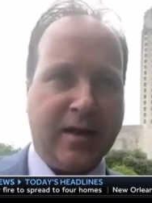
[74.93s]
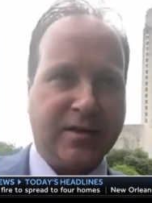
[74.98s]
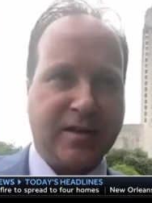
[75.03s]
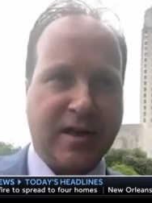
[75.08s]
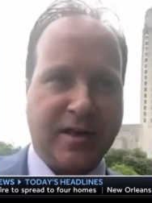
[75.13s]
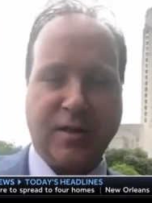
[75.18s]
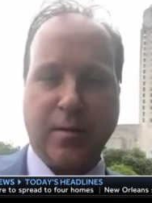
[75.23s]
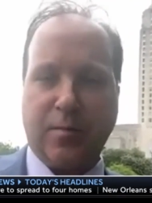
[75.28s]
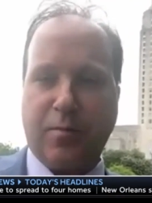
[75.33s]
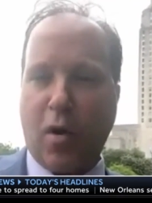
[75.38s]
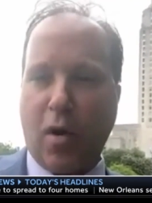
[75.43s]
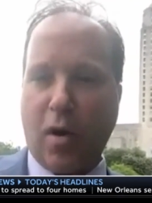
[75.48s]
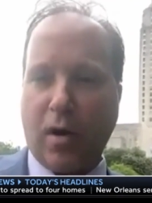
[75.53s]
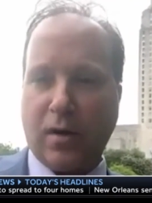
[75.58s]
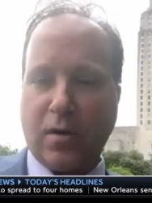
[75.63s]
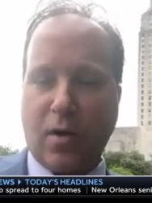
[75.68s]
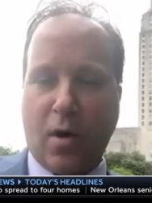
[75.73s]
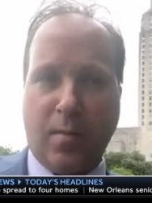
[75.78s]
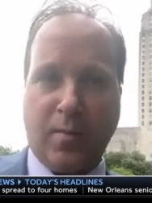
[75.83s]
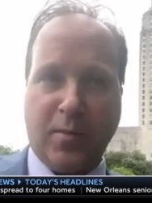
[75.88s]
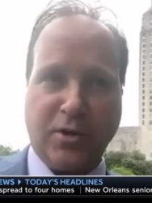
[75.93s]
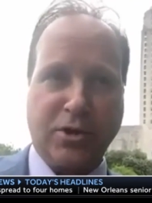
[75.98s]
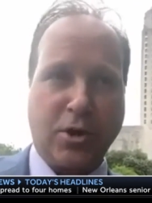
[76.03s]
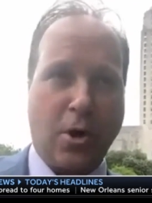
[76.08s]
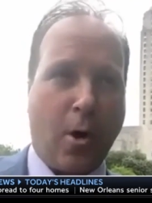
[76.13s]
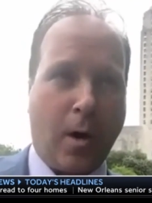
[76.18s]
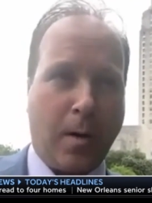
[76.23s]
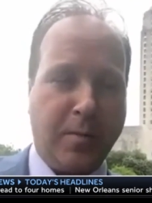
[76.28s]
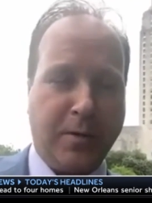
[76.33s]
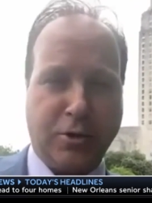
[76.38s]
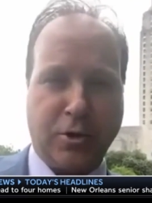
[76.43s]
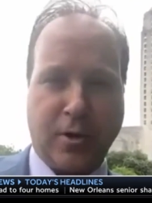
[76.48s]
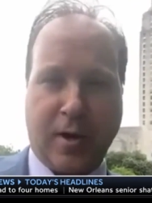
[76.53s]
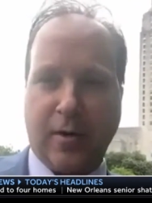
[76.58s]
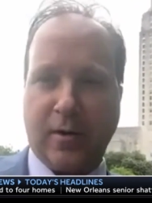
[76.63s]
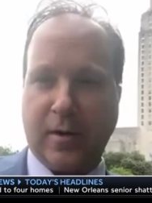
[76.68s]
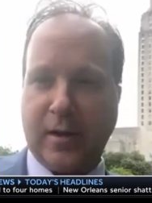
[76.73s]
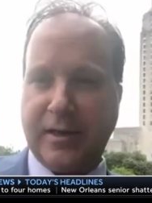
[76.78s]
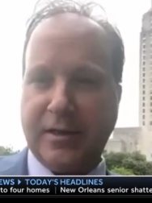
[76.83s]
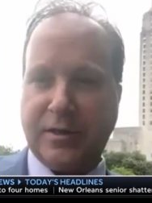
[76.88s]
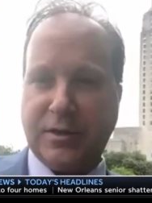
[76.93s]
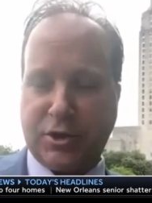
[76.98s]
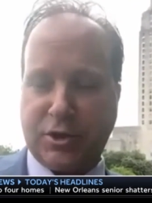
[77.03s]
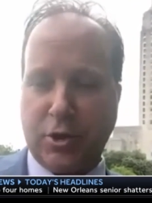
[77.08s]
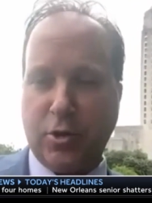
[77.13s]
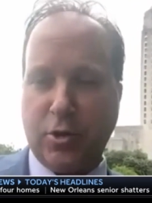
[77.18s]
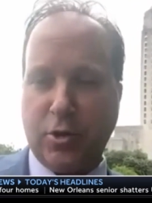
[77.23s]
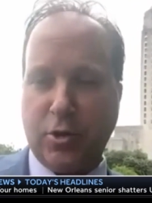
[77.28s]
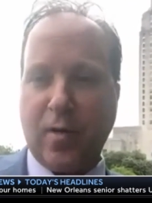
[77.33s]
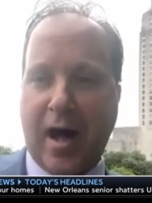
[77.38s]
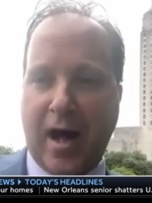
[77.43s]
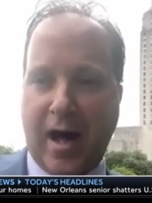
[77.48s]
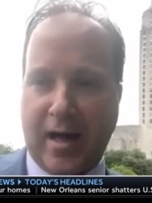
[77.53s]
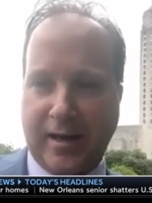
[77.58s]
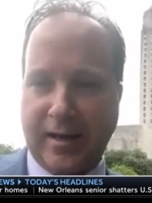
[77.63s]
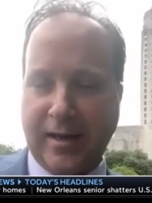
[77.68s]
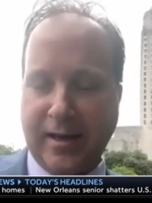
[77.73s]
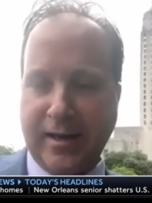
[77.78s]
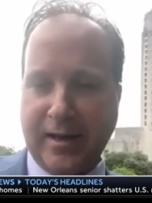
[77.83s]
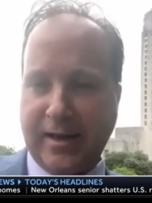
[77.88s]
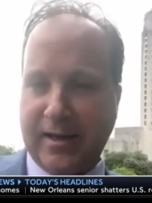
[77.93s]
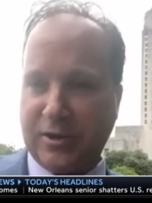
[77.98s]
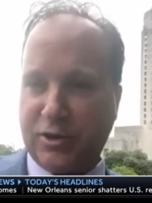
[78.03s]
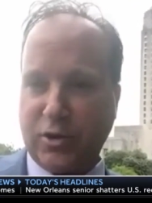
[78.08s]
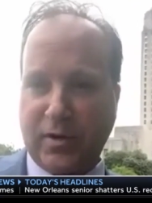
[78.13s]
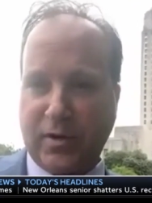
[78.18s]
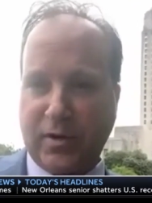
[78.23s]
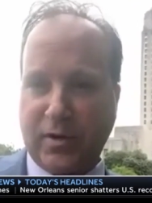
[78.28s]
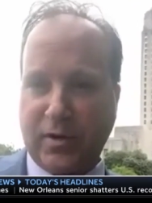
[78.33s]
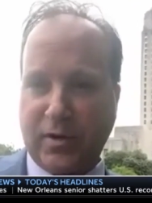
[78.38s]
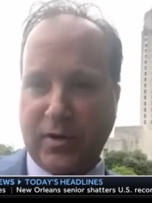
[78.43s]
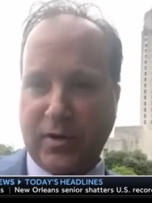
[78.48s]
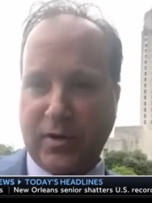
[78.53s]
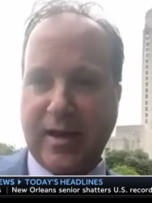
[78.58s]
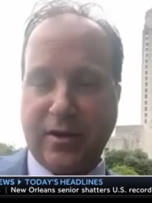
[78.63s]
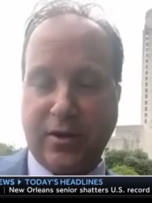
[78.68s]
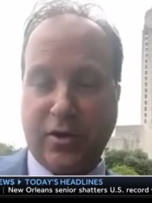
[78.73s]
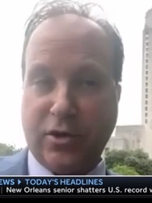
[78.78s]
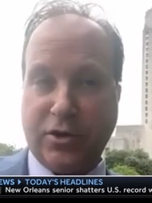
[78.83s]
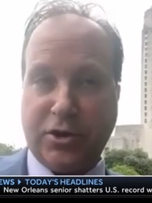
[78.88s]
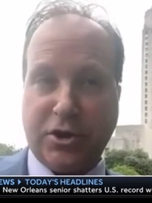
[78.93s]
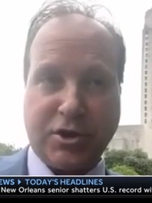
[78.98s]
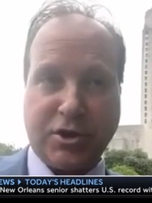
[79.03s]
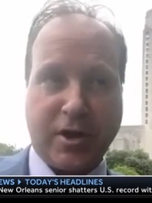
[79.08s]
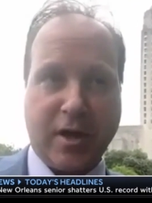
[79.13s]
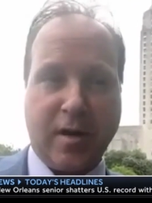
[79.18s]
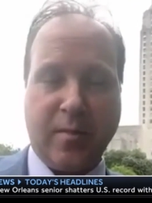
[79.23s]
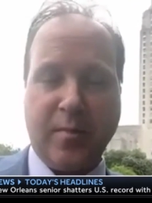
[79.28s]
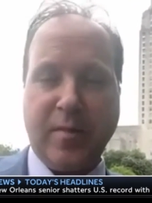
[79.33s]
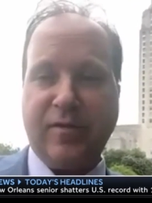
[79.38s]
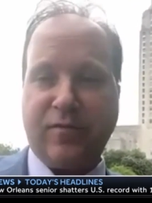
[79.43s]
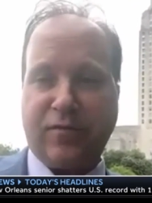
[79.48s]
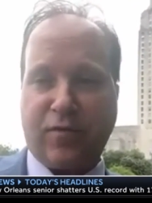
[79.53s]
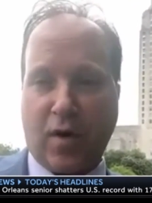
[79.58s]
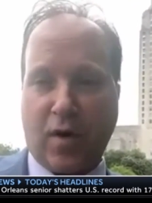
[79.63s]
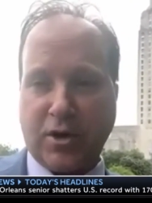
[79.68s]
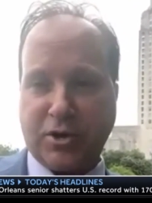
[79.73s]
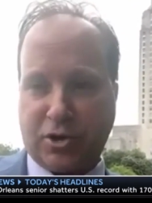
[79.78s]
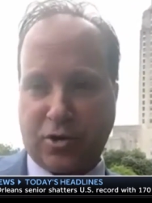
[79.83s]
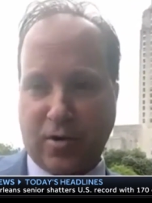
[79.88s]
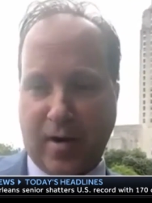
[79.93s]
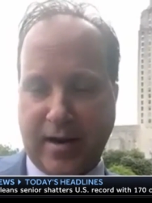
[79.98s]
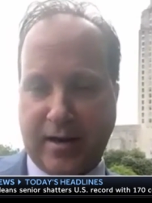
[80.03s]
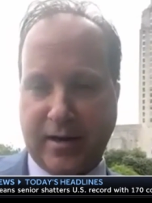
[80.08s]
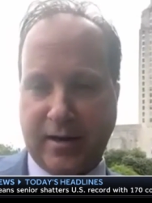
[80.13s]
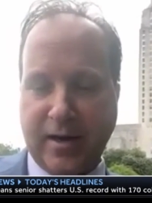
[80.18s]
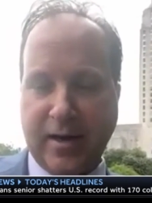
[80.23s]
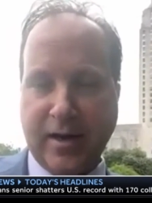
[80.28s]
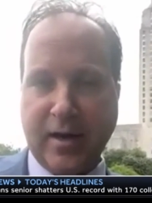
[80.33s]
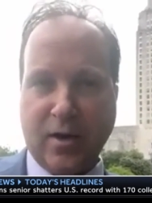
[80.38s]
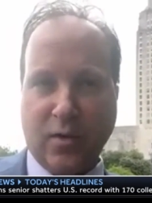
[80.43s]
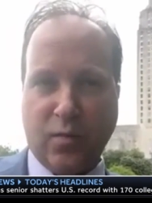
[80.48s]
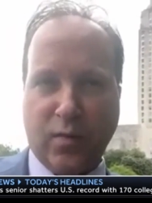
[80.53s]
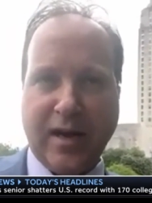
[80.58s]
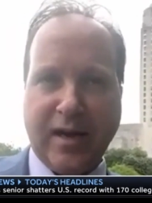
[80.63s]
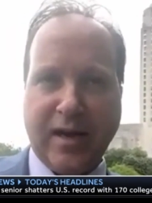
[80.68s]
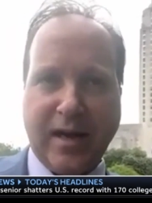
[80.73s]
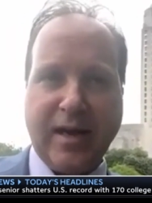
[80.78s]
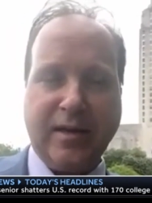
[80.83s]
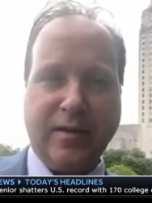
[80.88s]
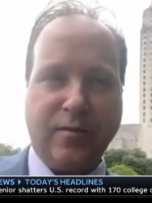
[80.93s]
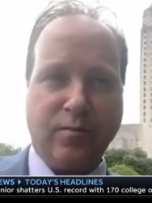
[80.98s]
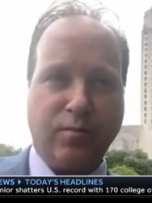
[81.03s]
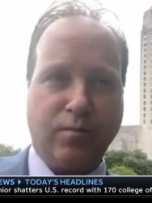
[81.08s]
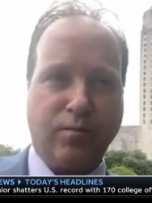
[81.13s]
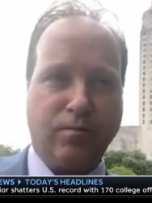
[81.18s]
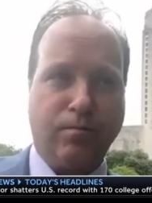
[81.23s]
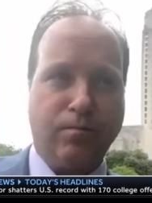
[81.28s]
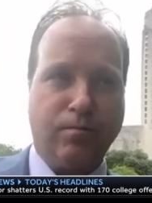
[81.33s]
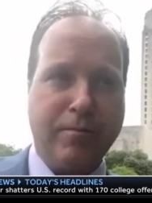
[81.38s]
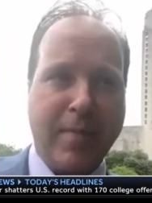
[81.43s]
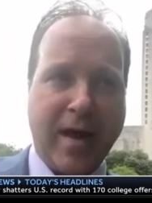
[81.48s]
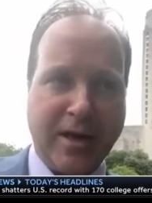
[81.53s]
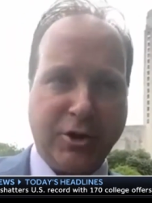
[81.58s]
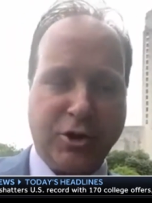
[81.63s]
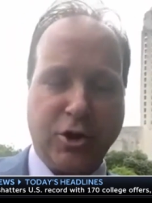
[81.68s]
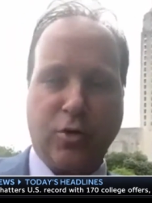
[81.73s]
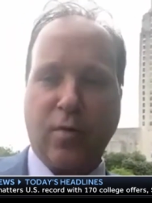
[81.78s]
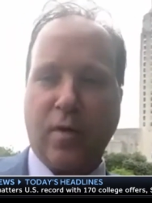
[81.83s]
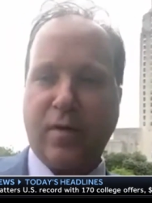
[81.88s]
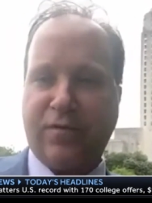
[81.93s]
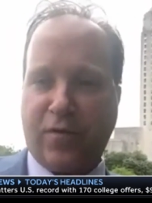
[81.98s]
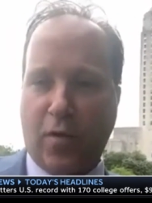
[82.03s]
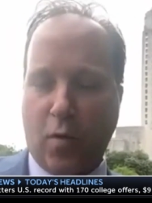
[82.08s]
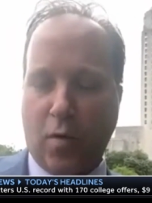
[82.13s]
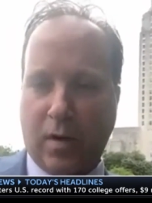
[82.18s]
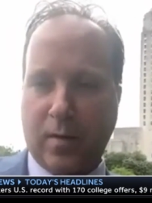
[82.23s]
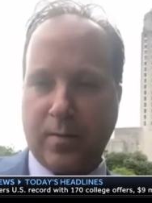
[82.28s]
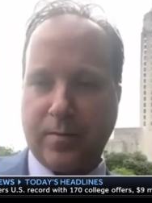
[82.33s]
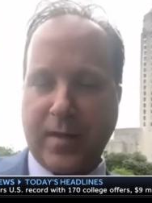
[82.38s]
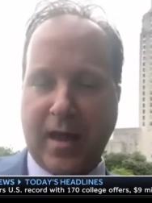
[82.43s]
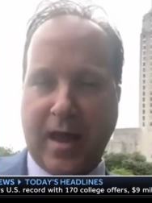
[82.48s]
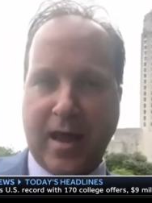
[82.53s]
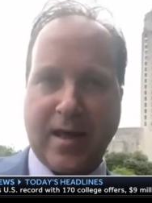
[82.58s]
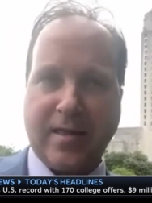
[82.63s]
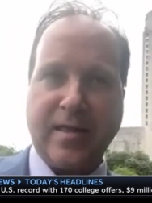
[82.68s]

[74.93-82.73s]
sets a bar almost arbitrarily too high. And so at the end of the day, you're just going to be frustrated. We need major reform.